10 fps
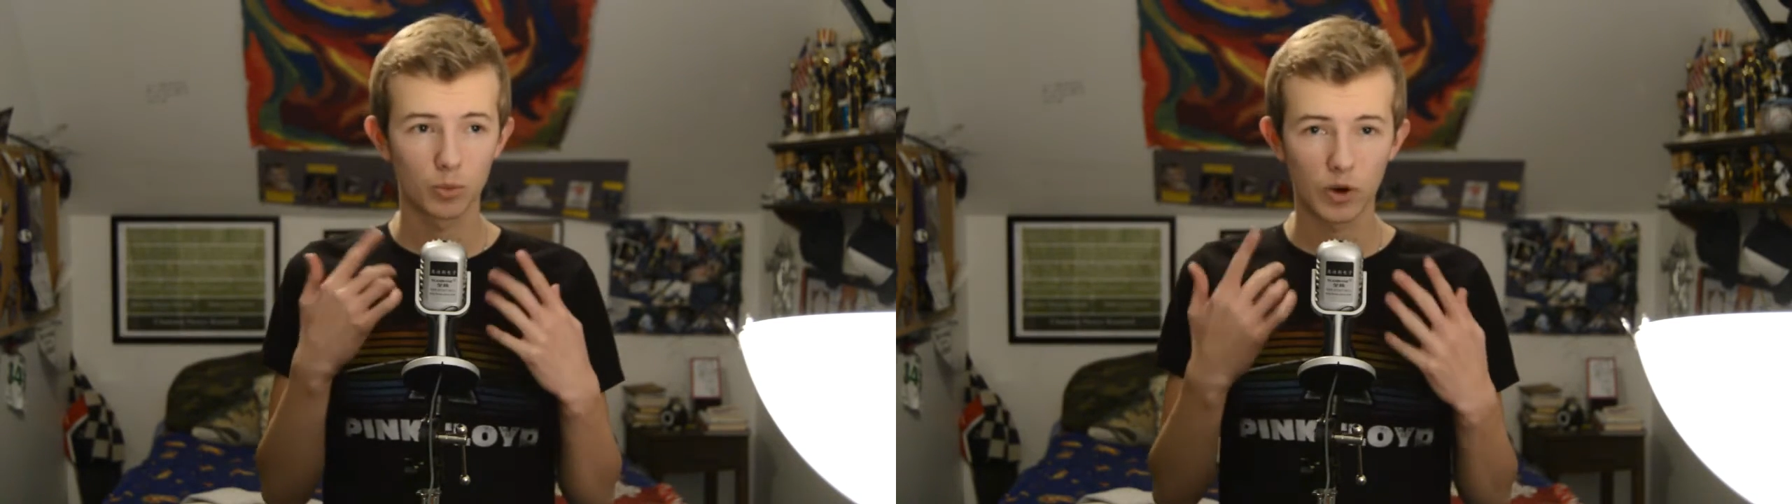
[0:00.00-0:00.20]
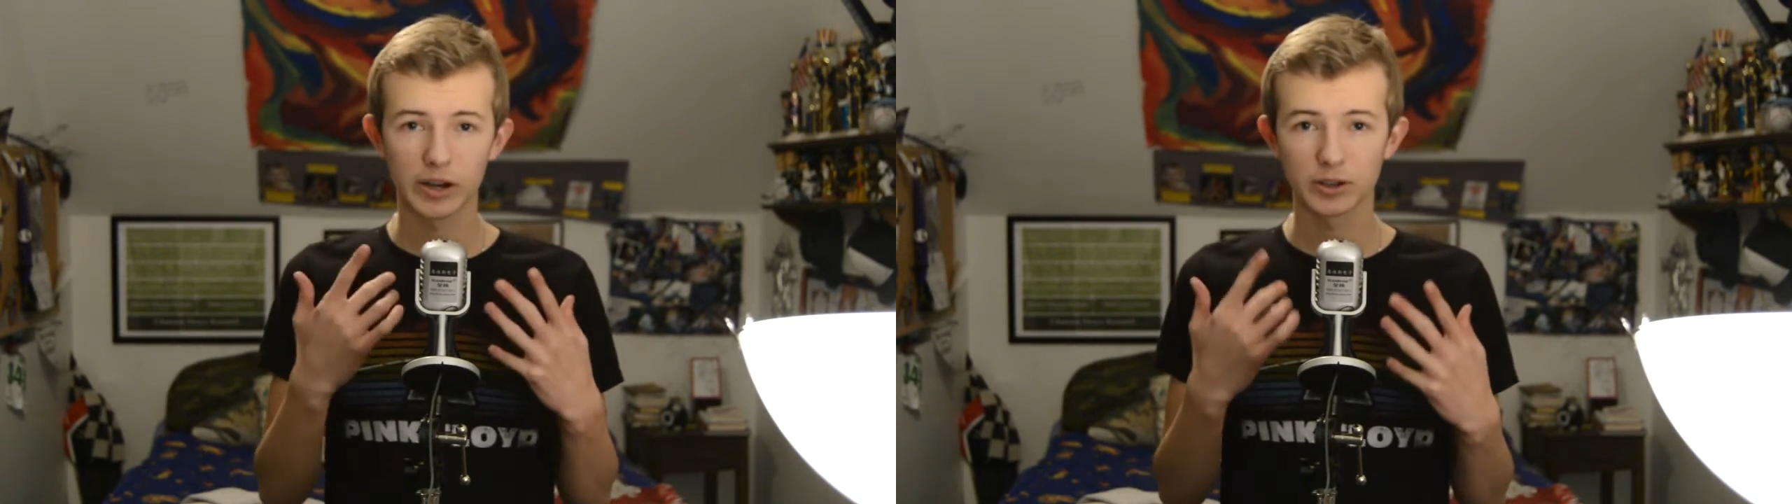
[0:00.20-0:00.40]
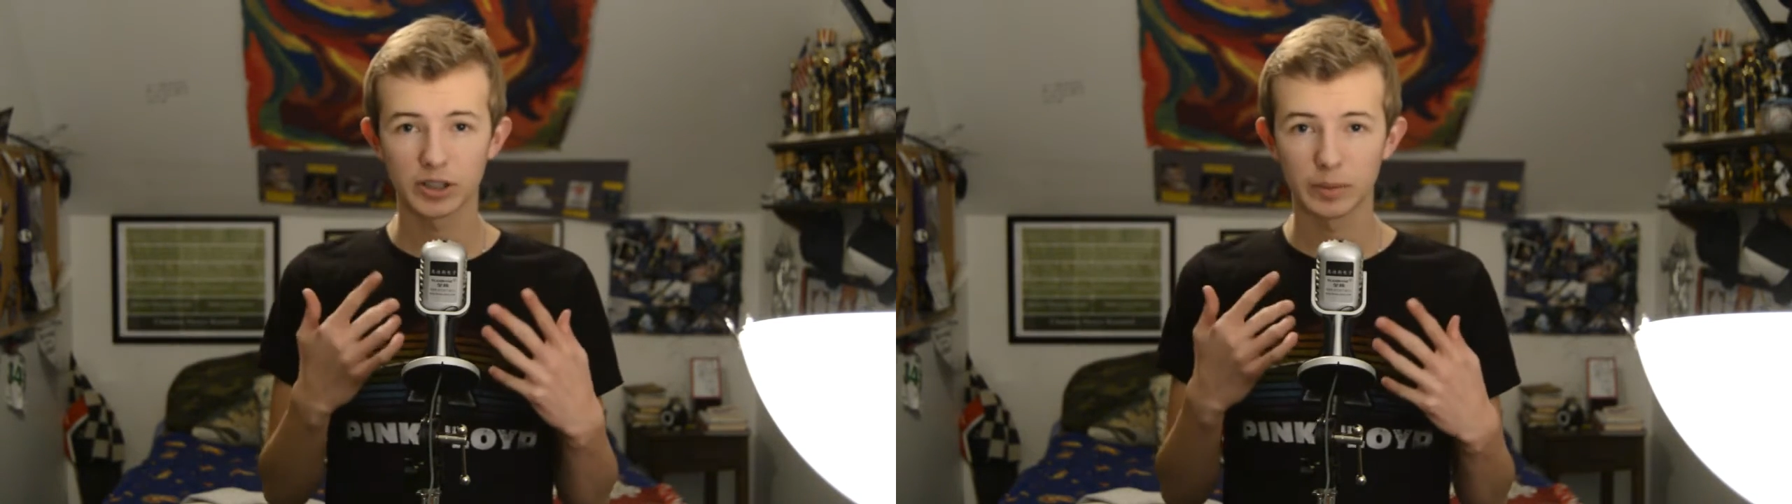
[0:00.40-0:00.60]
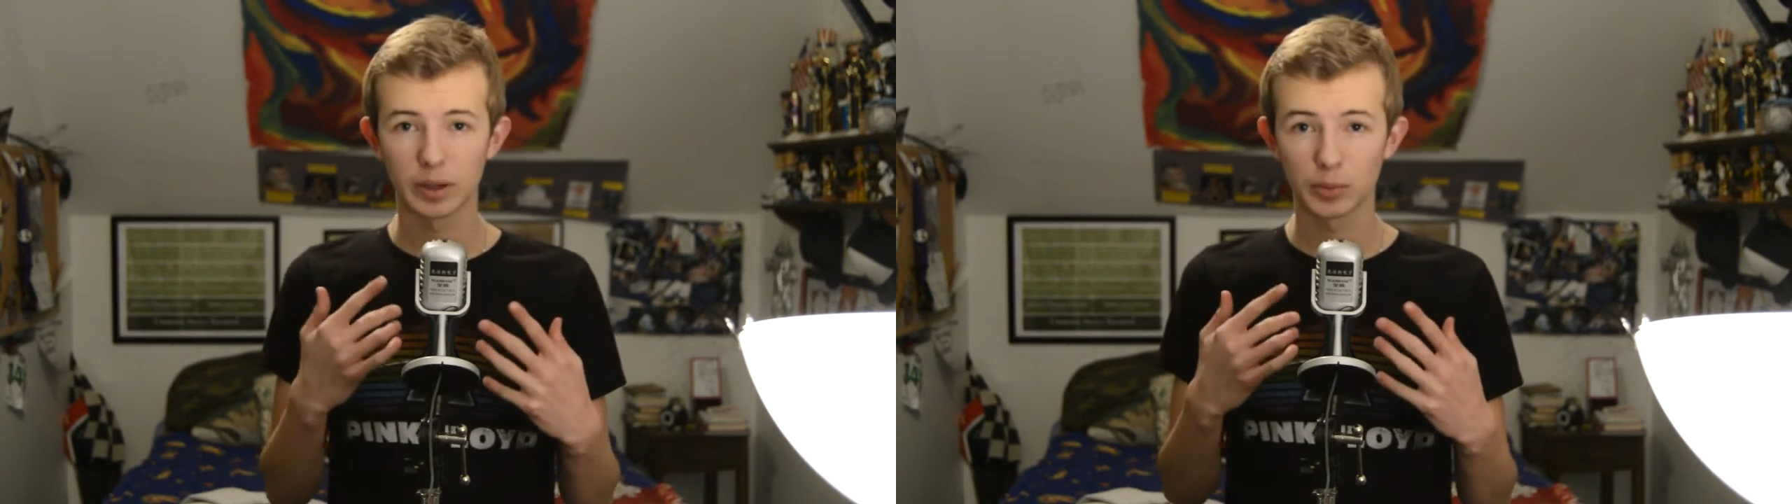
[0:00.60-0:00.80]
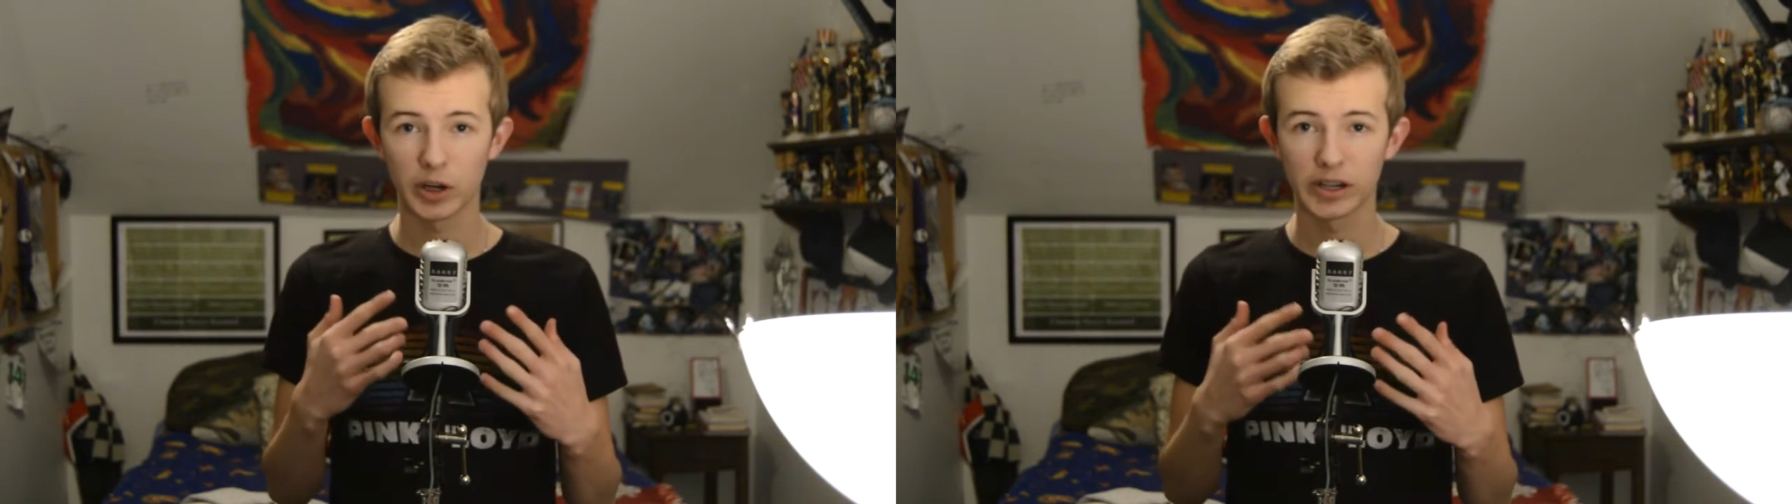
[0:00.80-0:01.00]
wires on
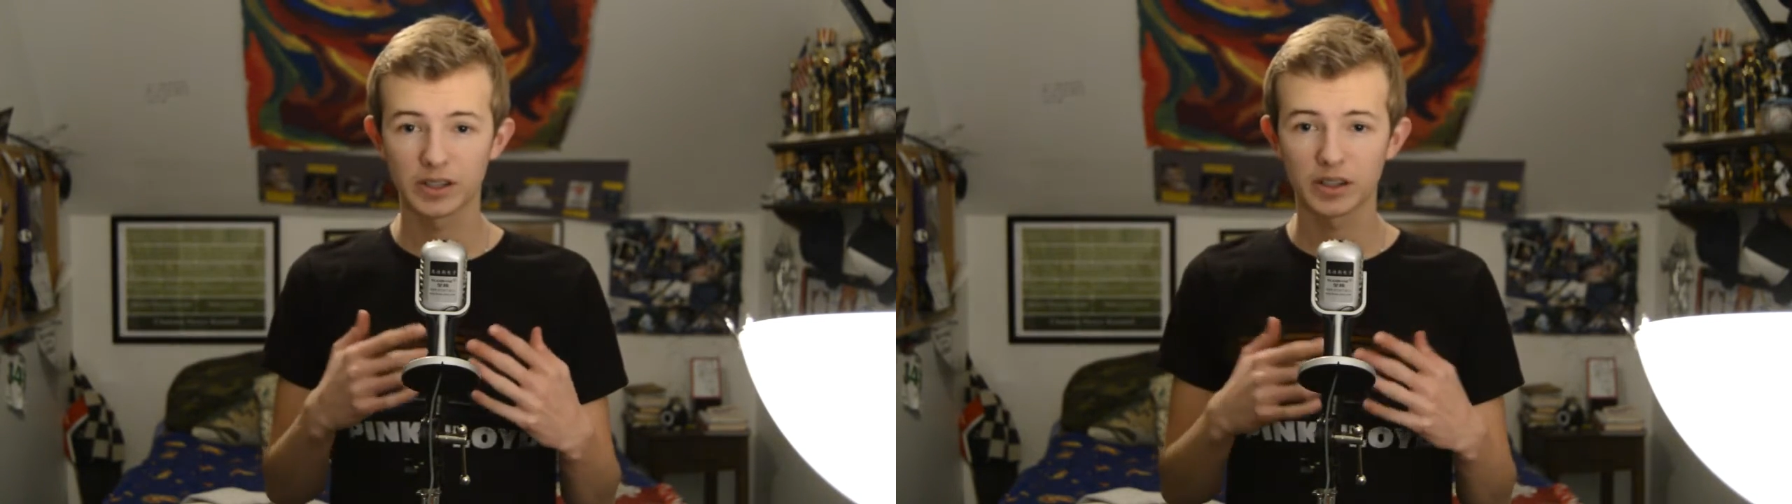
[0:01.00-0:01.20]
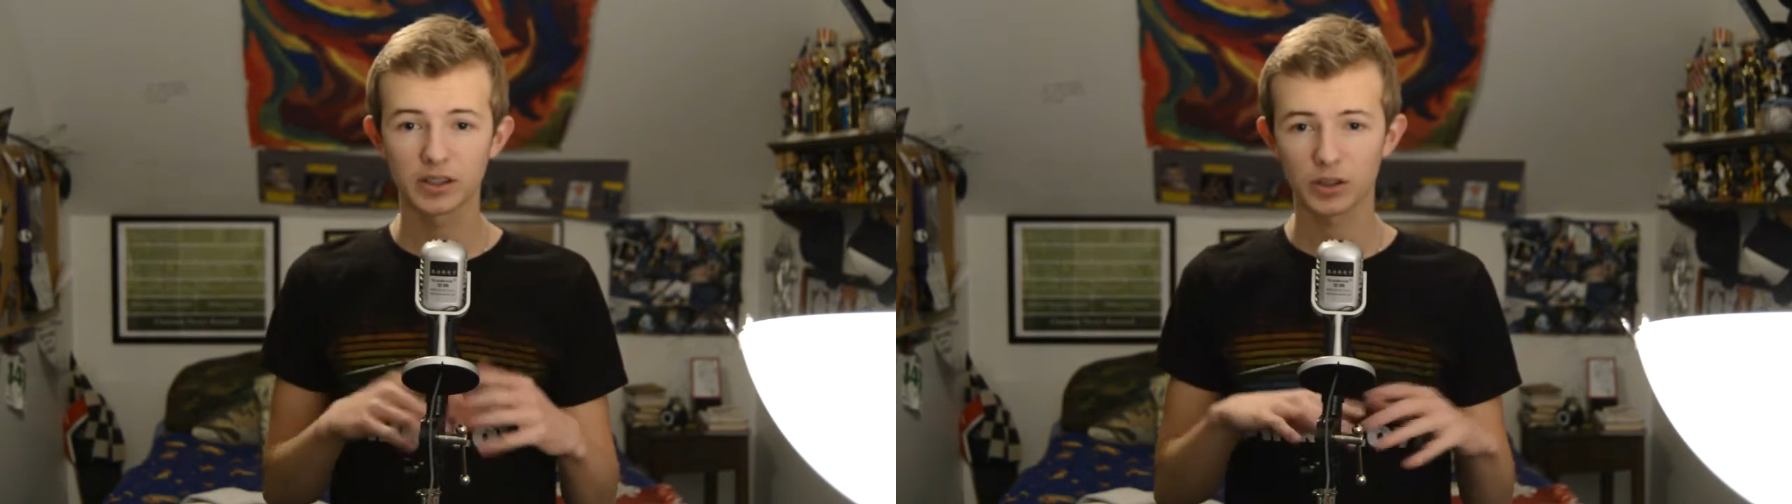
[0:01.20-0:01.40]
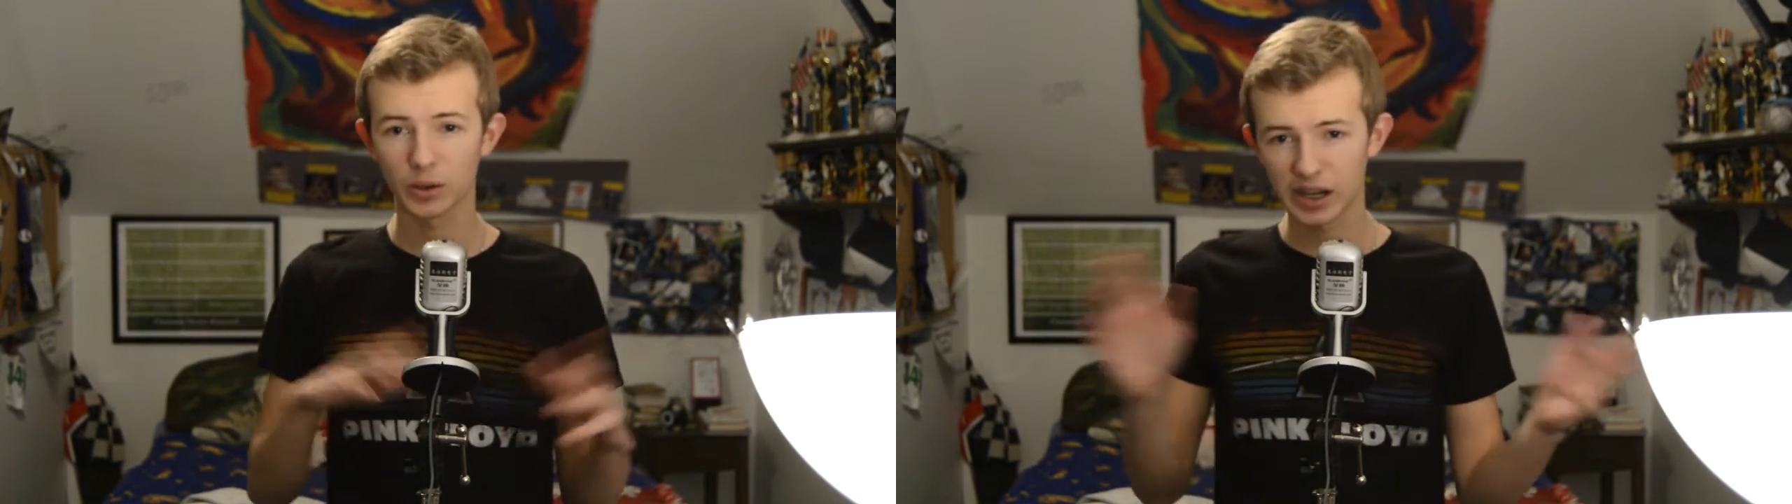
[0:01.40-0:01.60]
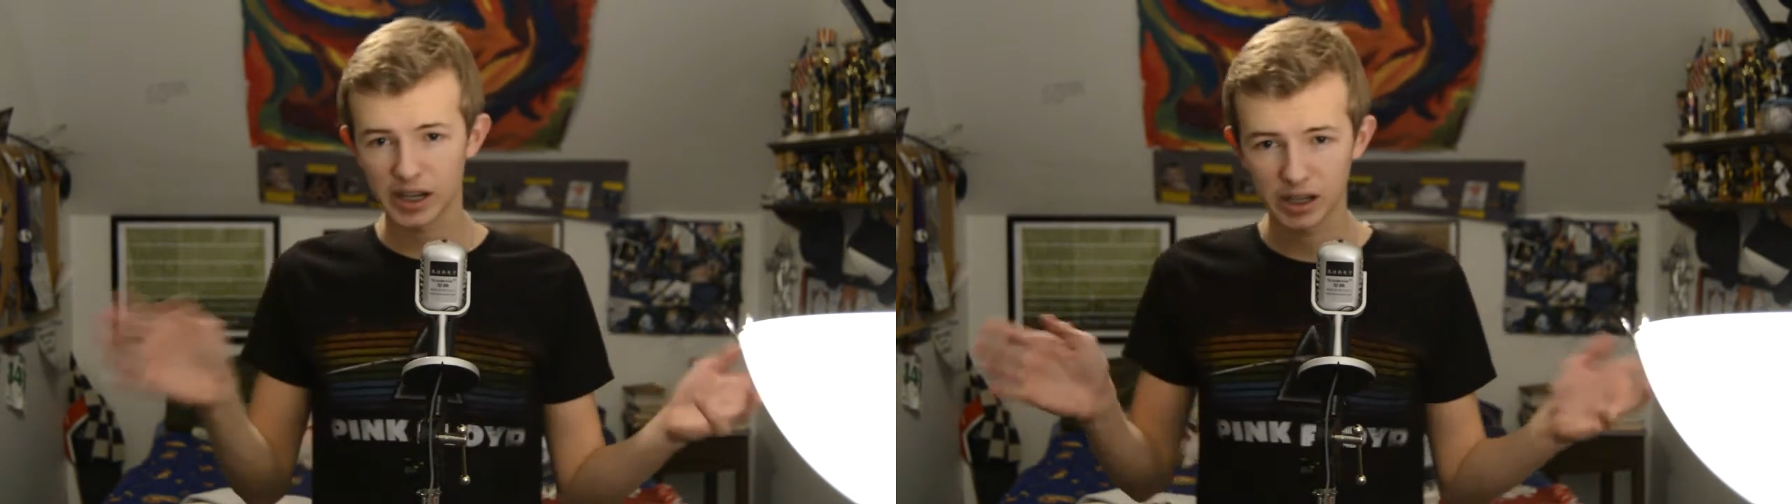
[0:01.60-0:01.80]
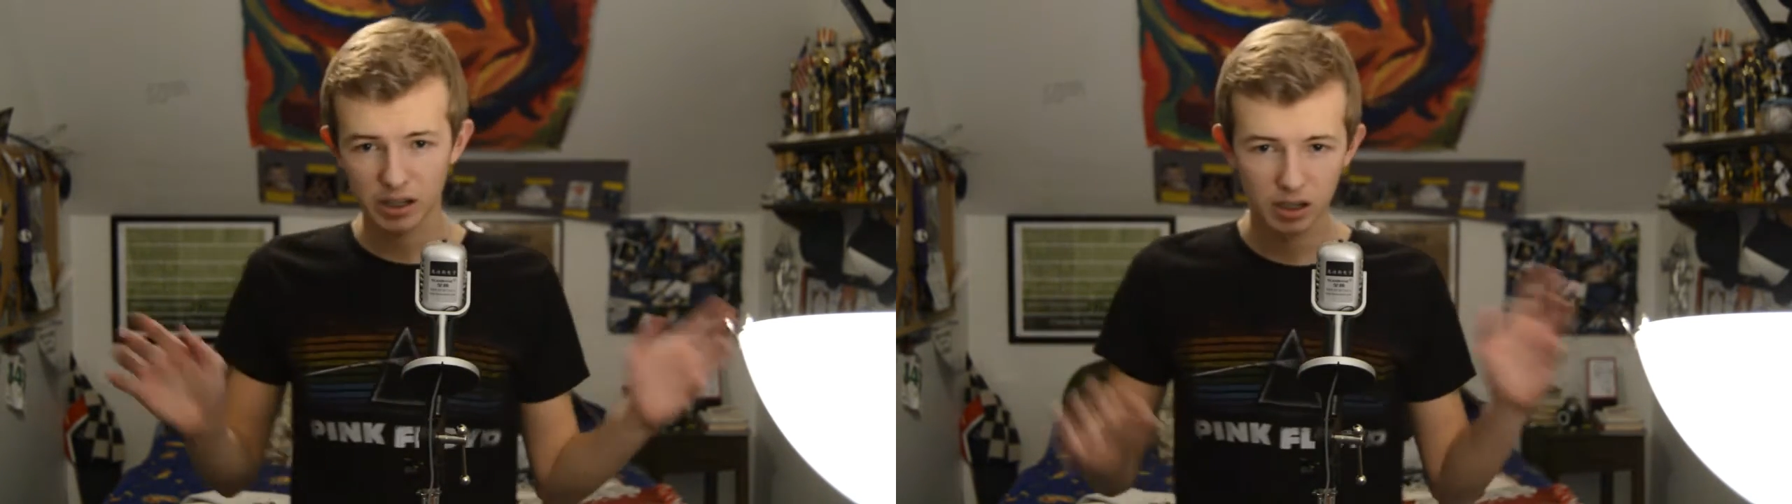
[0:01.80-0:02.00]
my braces, so
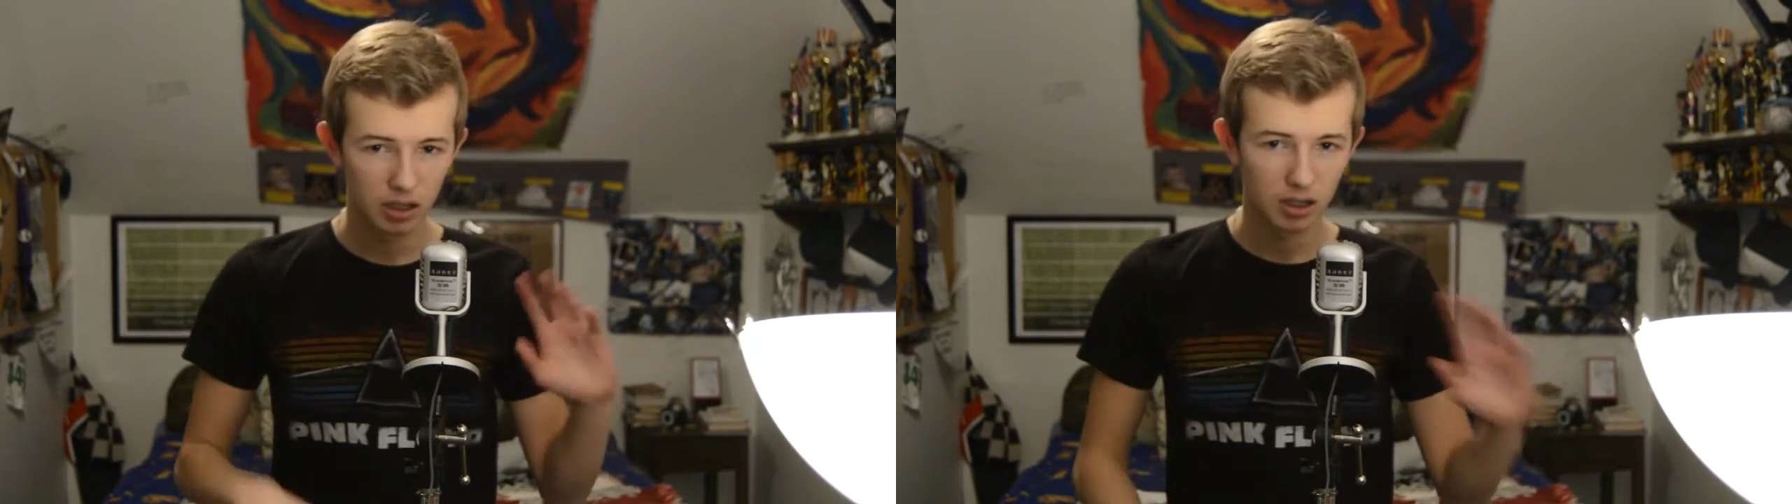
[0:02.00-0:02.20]
any